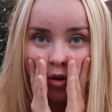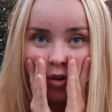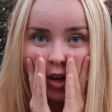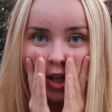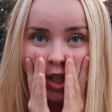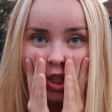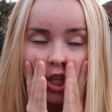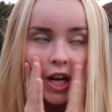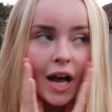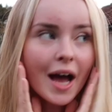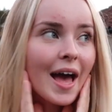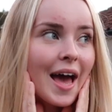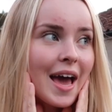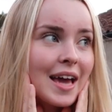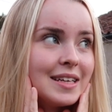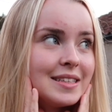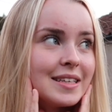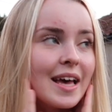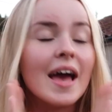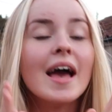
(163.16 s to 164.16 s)
cringy. I
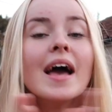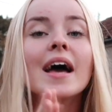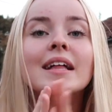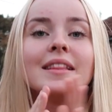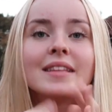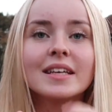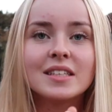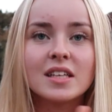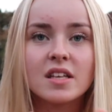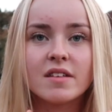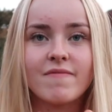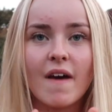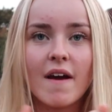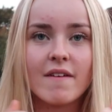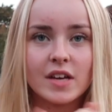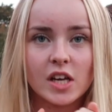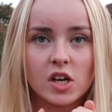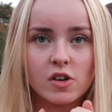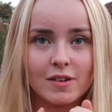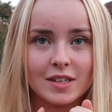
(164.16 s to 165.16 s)
hate it. This is
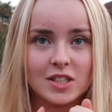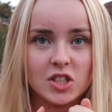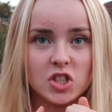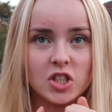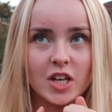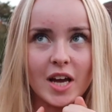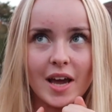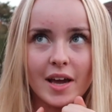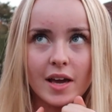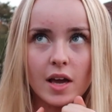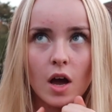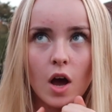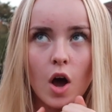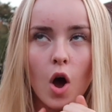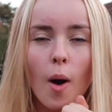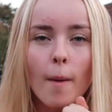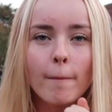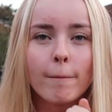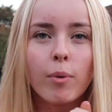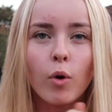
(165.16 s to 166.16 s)
very cringy.
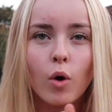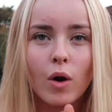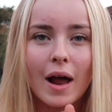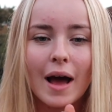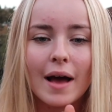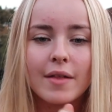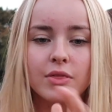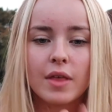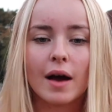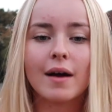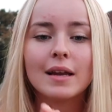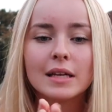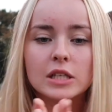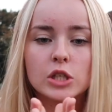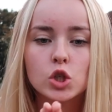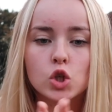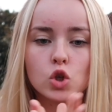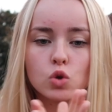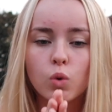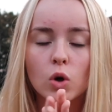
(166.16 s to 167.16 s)
But like, I
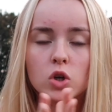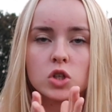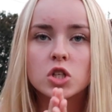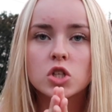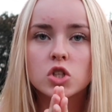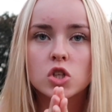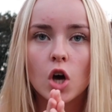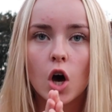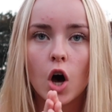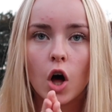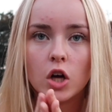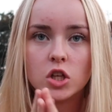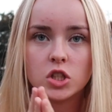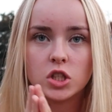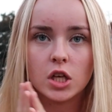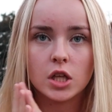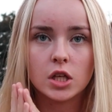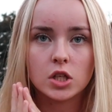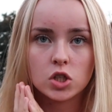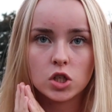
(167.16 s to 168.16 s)
literally just watched this girl and
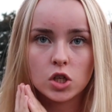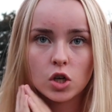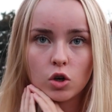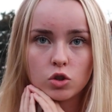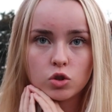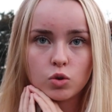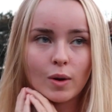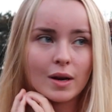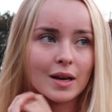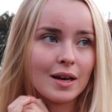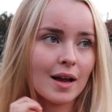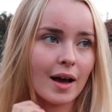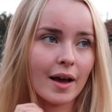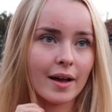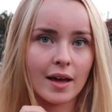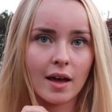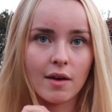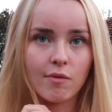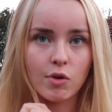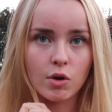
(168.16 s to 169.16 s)
she literally got
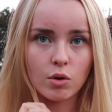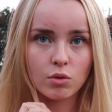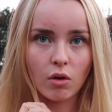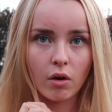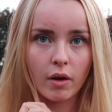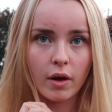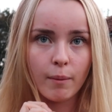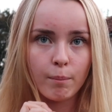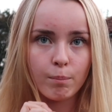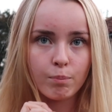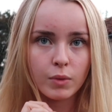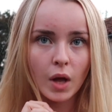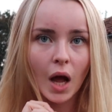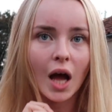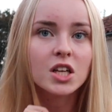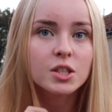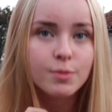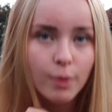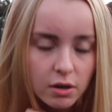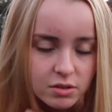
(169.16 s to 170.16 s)
29k views on it.
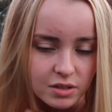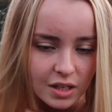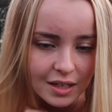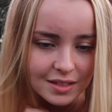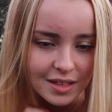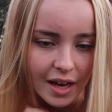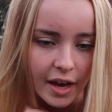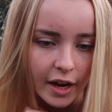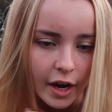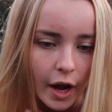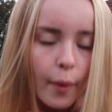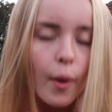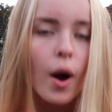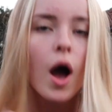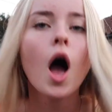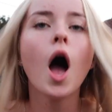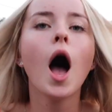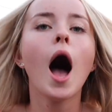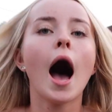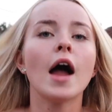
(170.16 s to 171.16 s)
And she posted it a day ago.
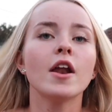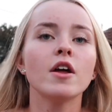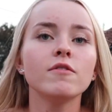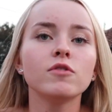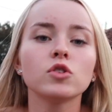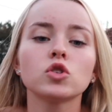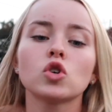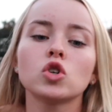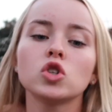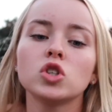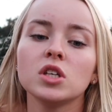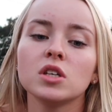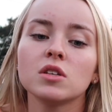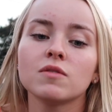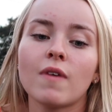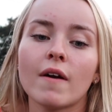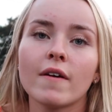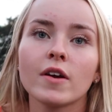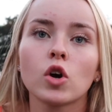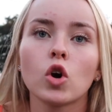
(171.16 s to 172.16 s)
I don't know if it's because she
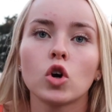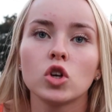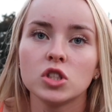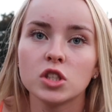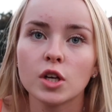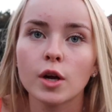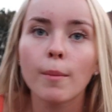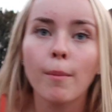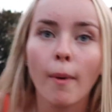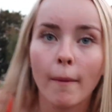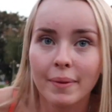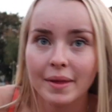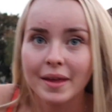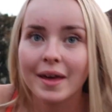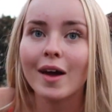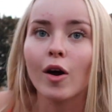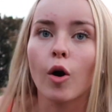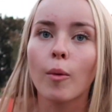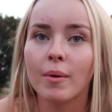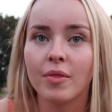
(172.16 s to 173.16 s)
is very good and she could probably
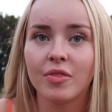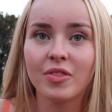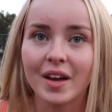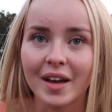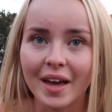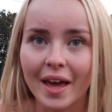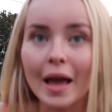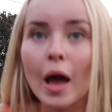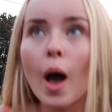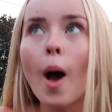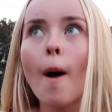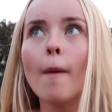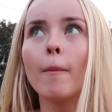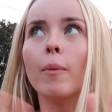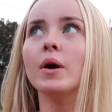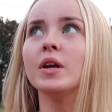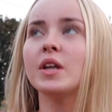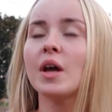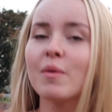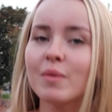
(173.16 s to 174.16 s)
kick up and thingy.
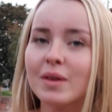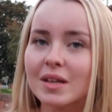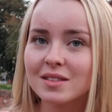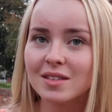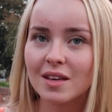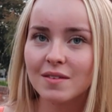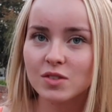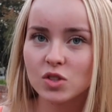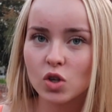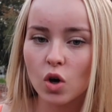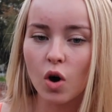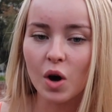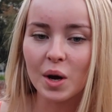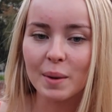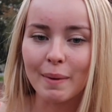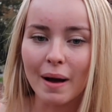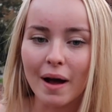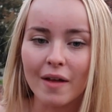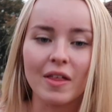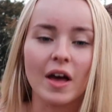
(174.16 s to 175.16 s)
But we don't need to even
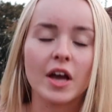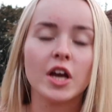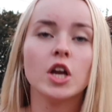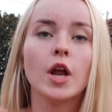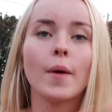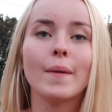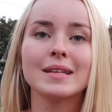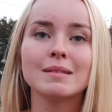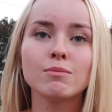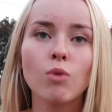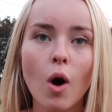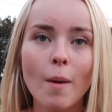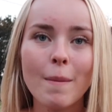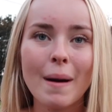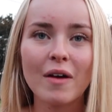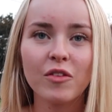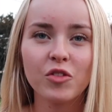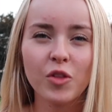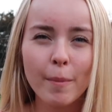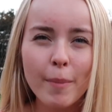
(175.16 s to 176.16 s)
talk about that. You know, it's more
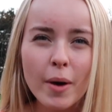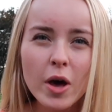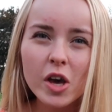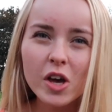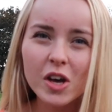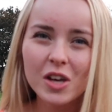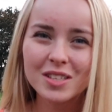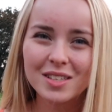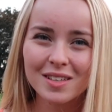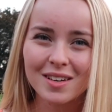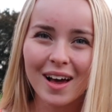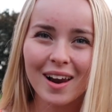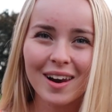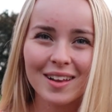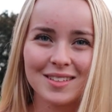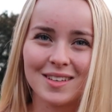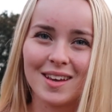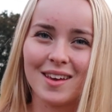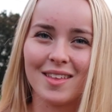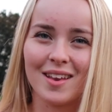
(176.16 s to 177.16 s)
about the
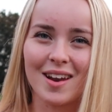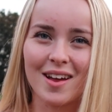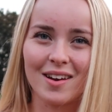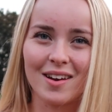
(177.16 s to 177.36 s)
personality than